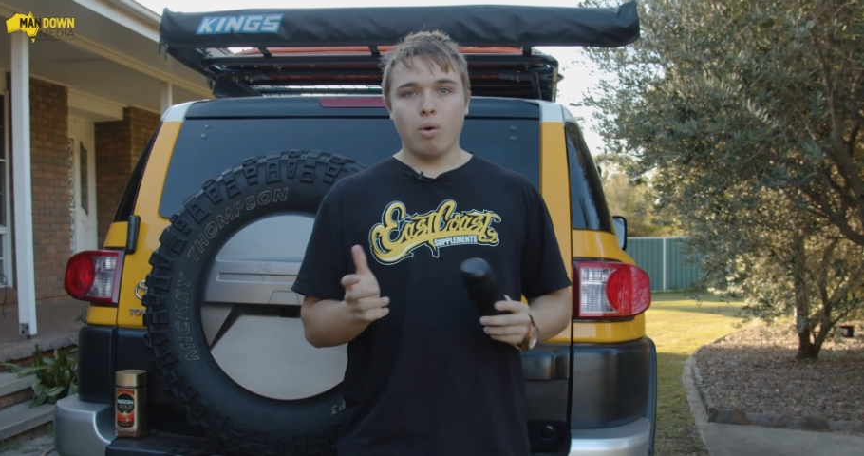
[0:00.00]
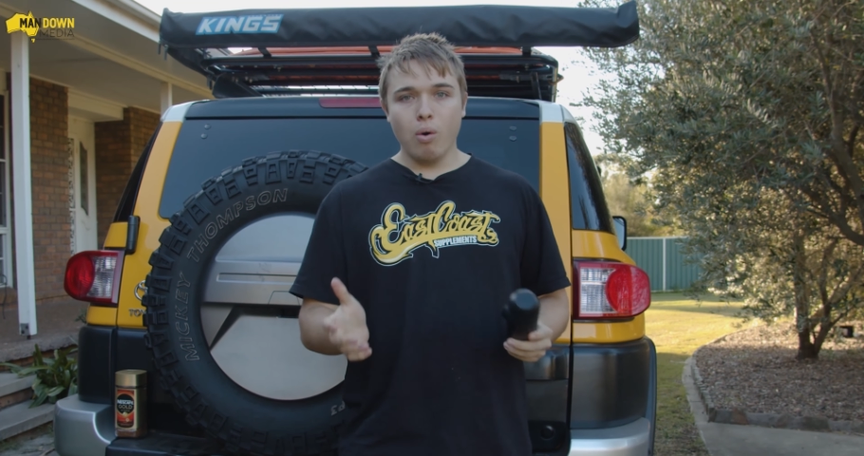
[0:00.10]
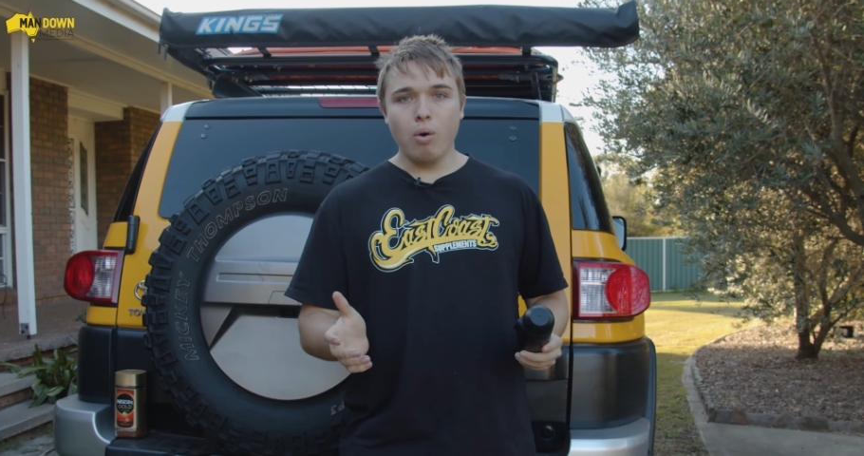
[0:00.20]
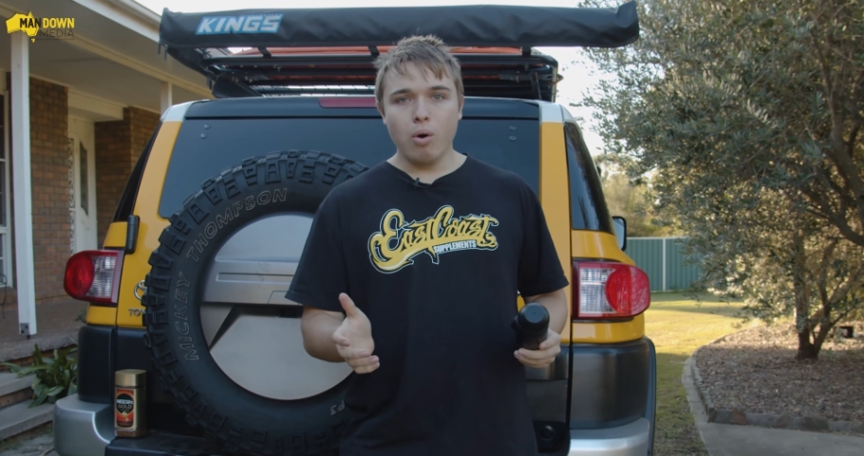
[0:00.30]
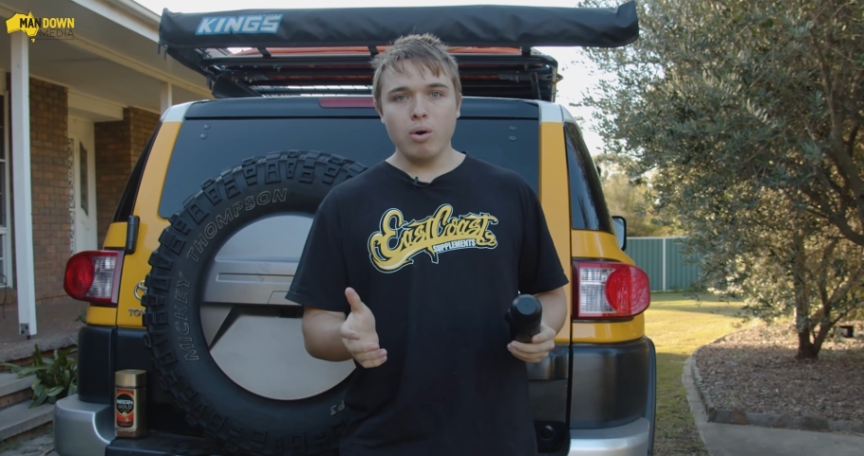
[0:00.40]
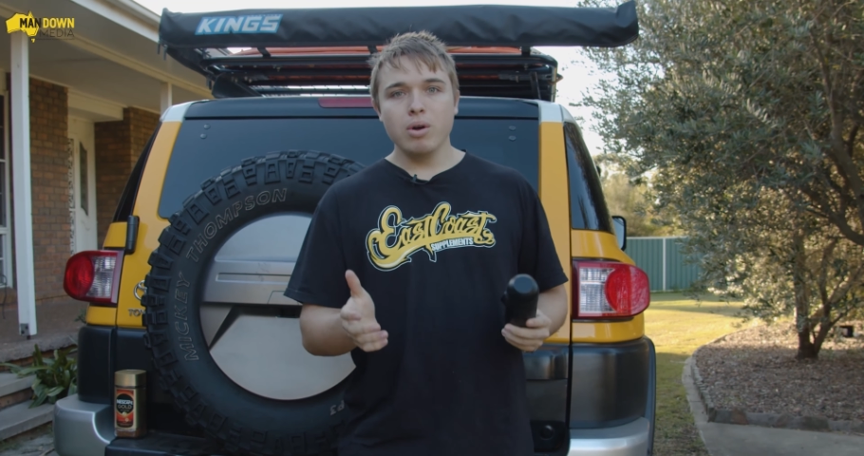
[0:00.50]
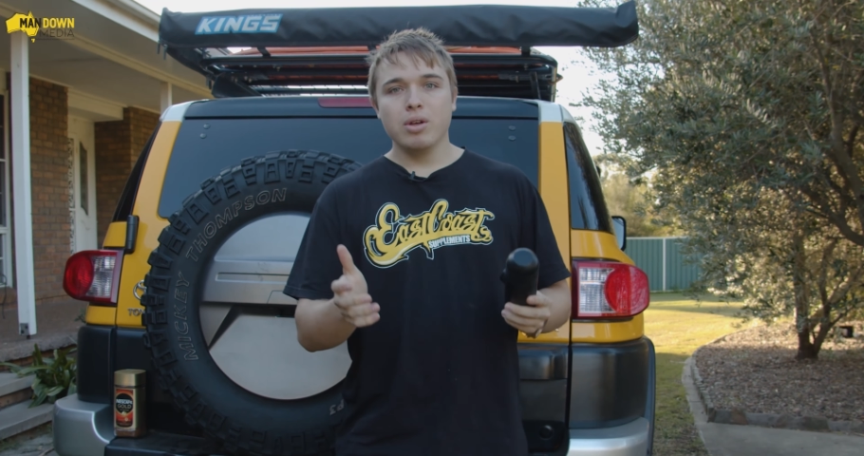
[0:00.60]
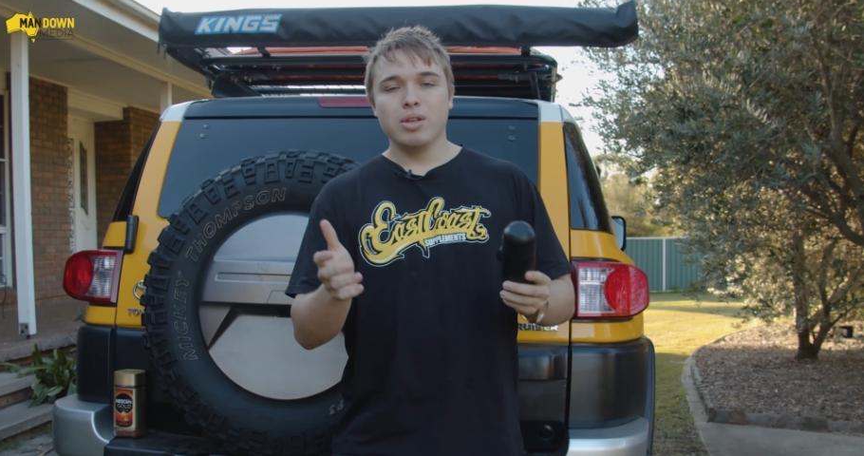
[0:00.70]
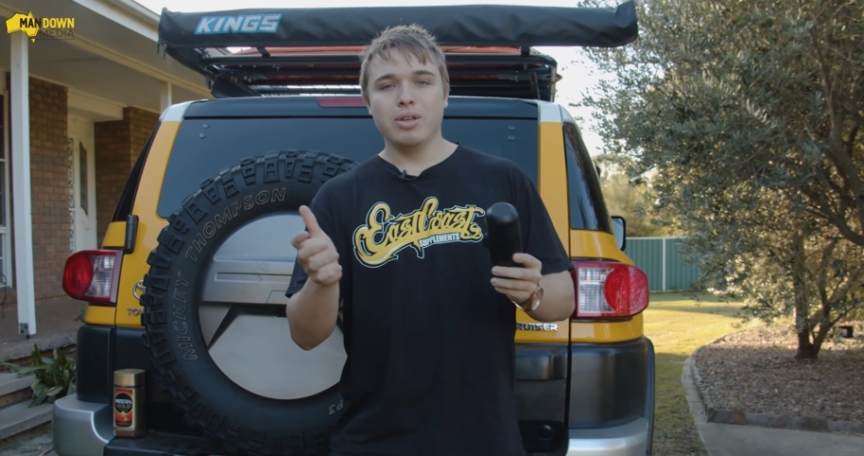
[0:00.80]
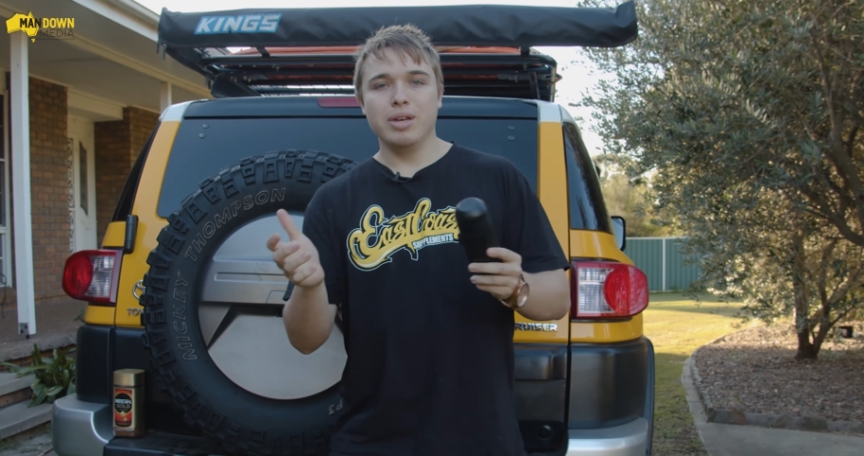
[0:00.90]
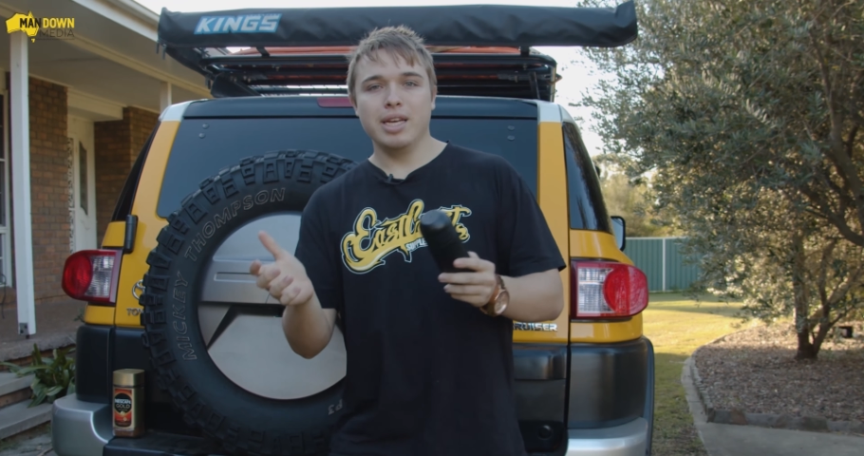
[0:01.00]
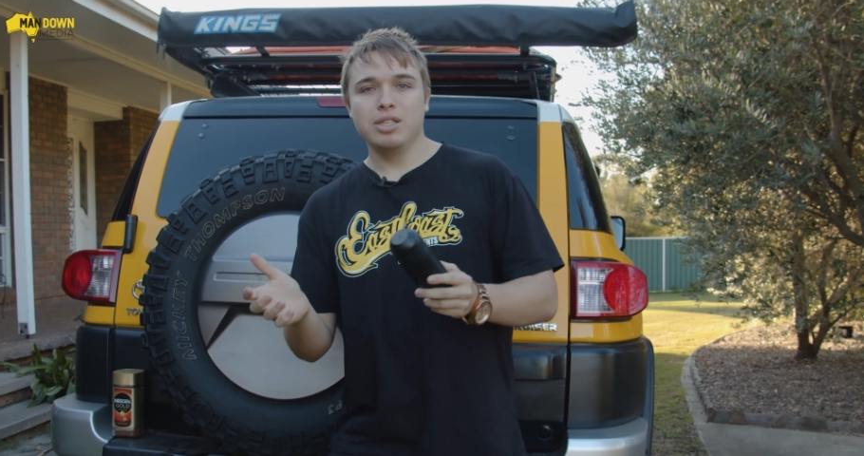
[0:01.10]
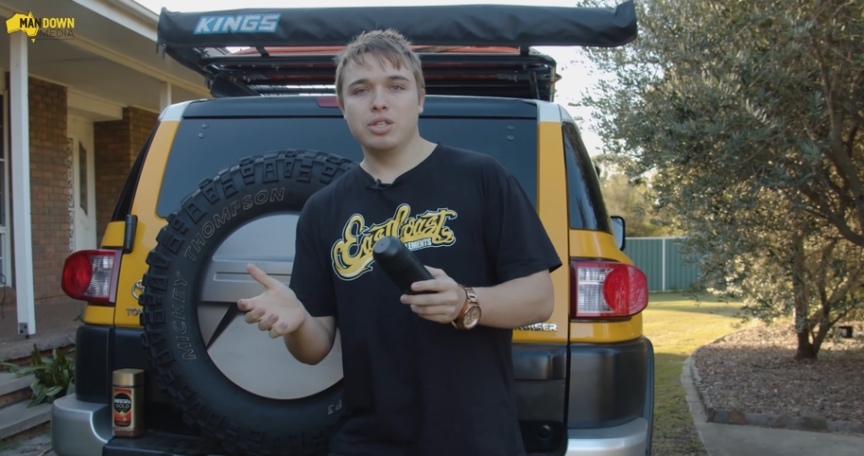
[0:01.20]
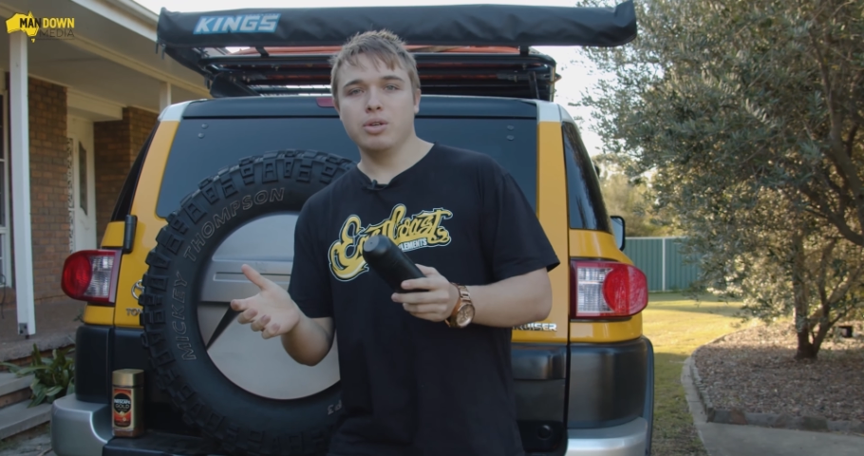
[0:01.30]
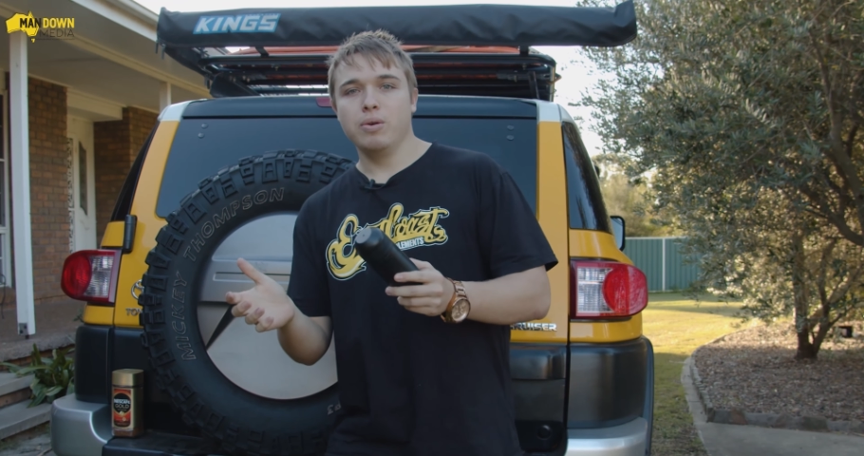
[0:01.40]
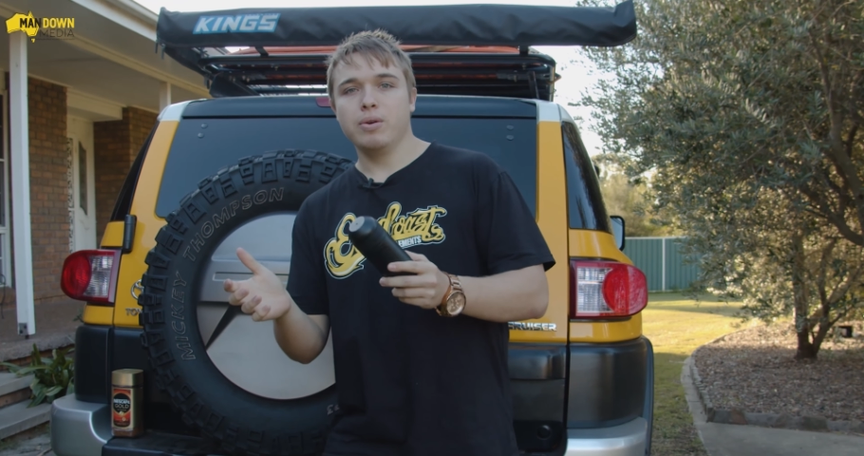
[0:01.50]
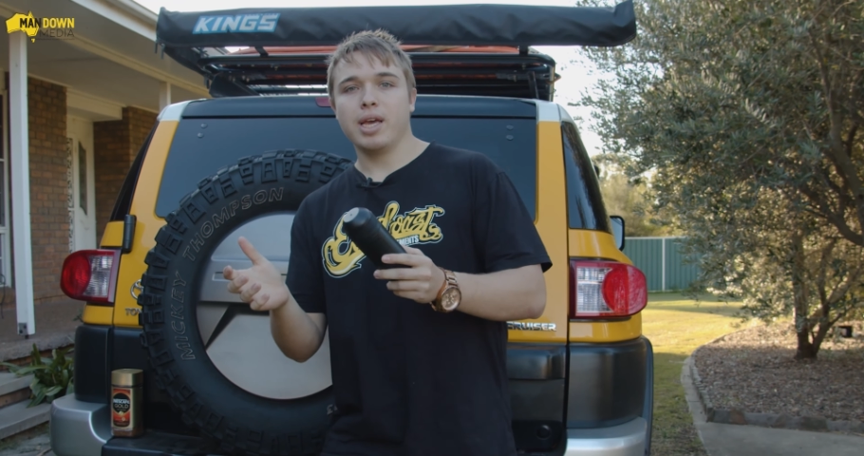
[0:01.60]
or you need to